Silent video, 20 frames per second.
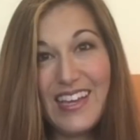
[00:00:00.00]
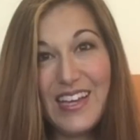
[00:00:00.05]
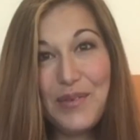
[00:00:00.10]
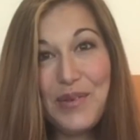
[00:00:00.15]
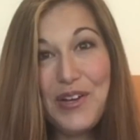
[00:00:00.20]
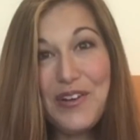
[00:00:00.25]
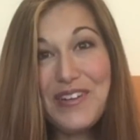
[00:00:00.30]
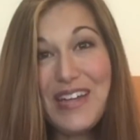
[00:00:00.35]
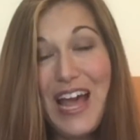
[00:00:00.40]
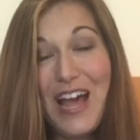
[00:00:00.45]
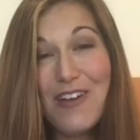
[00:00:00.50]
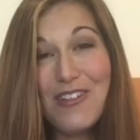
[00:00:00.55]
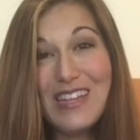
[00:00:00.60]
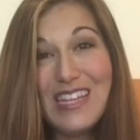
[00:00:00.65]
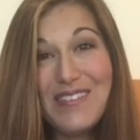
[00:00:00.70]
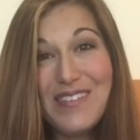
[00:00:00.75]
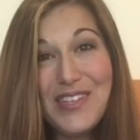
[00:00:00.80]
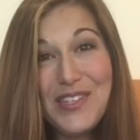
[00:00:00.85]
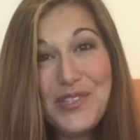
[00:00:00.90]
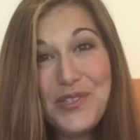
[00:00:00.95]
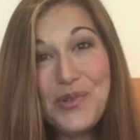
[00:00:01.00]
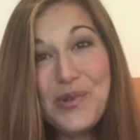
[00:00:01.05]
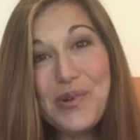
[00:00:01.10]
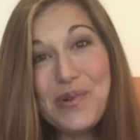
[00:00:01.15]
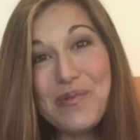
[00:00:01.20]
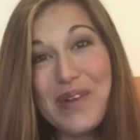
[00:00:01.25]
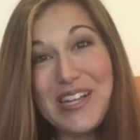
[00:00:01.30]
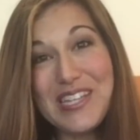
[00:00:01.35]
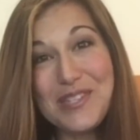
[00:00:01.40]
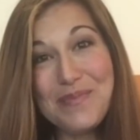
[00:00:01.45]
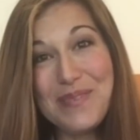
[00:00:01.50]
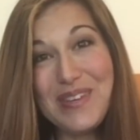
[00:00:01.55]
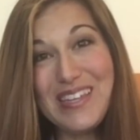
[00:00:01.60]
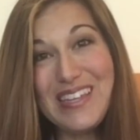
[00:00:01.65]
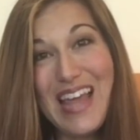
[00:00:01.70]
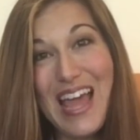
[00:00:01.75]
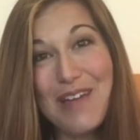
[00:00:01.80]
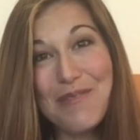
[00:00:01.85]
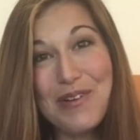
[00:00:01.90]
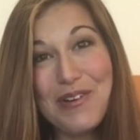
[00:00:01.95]
We are now leaving Stuart
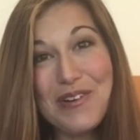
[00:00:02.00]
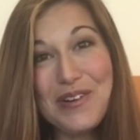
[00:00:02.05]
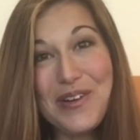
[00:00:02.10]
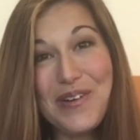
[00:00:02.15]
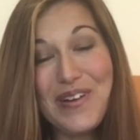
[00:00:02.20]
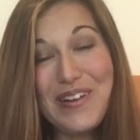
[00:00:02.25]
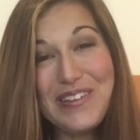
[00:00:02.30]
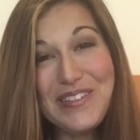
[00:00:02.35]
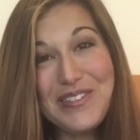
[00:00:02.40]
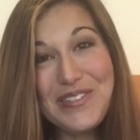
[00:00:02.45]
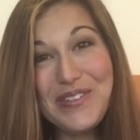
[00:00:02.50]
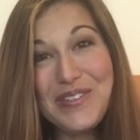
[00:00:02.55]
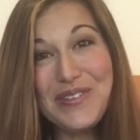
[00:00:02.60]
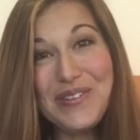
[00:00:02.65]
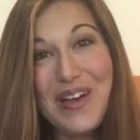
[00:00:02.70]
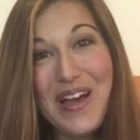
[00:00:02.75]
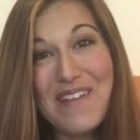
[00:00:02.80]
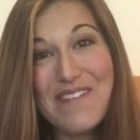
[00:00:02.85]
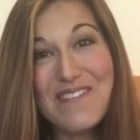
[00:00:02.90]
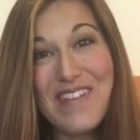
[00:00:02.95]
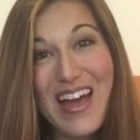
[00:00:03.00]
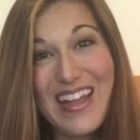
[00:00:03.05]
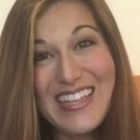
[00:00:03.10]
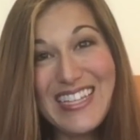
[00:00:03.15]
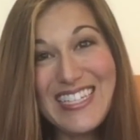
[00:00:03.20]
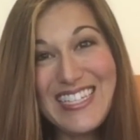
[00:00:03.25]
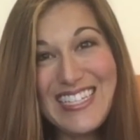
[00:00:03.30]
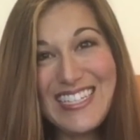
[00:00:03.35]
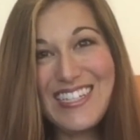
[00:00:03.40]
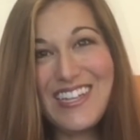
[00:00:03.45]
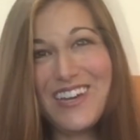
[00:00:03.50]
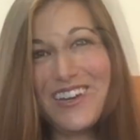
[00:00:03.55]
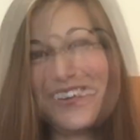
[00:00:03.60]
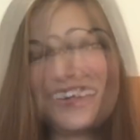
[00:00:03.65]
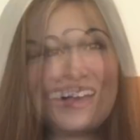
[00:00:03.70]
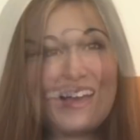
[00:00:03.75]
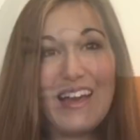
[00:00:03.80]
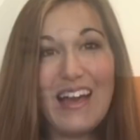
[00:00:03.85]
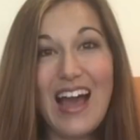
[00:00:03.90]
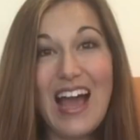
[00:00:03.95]
Weitzman and we are going to
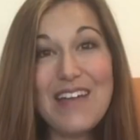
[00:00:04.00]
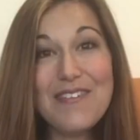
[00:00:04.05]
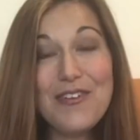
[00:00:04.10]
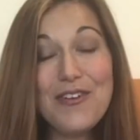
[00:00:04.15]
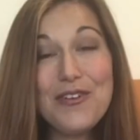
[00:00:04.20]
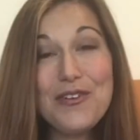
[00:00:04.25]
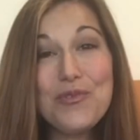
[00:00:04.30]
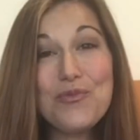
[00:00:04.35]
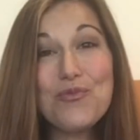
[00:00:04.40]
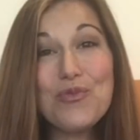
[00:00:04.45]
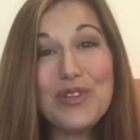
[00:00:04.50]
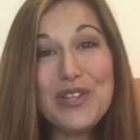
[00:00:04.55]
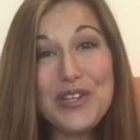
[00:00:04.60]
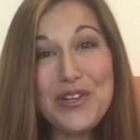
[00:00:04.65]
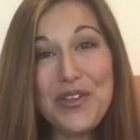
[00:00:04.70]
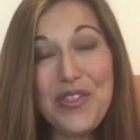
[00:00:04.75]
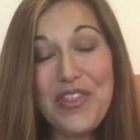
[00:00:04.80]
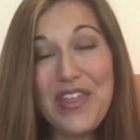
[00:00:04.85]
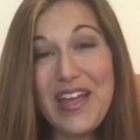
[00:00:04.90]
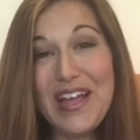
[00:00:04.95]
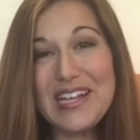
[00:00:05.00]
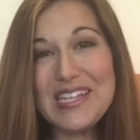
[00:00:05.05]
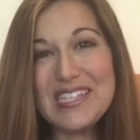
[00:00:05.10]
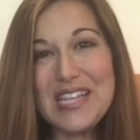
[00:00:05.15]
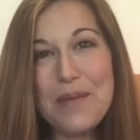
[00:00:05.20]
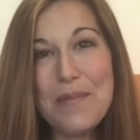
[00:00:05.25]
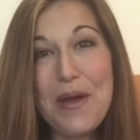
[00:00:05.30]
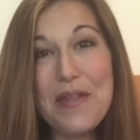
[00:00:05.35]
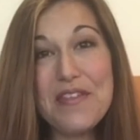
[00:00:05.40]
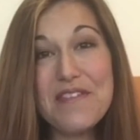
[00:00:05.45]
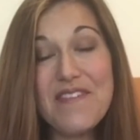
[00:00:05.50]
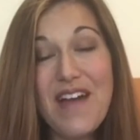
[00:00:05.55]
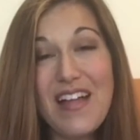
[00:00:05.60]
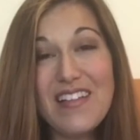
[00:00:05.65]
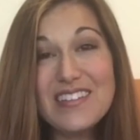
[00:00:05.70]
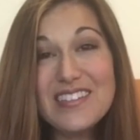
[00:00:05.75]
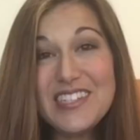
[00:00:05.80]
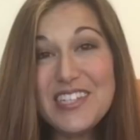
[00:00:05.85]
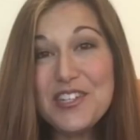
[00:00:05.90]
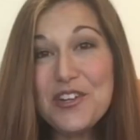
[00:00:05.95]
Valentino. I've heard really good things about the
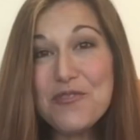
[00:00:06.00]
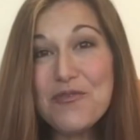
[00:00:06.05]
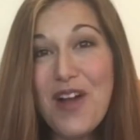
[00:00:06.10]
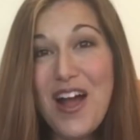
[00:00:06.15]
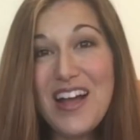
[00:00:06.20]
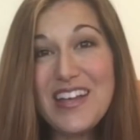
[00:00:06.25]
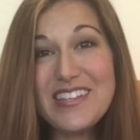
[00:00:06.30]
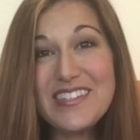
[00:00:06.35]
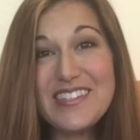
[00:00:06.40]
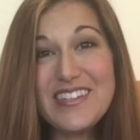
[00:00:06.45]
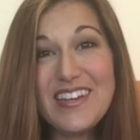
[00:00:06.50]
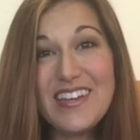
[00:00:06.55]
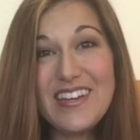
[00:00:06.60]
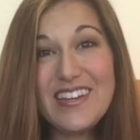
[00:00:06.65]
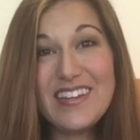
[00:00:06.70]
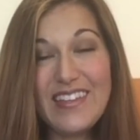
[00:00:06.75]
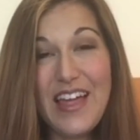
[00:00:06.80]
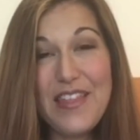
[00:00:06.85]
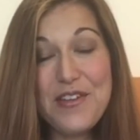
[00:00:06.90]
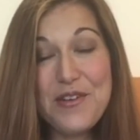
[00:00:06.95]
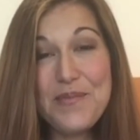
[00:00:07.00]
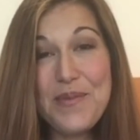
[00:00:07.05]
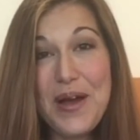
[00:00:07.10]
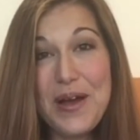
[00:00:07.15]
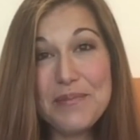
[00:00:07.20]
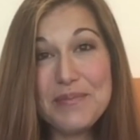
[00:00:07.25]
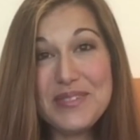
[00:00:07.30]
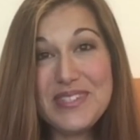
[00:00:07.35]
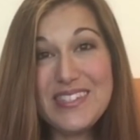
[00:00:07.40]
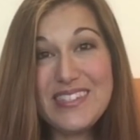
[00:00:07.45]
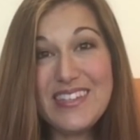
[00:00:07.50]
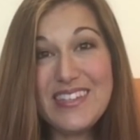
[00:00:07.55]
Valentino Rockstud leather pumps.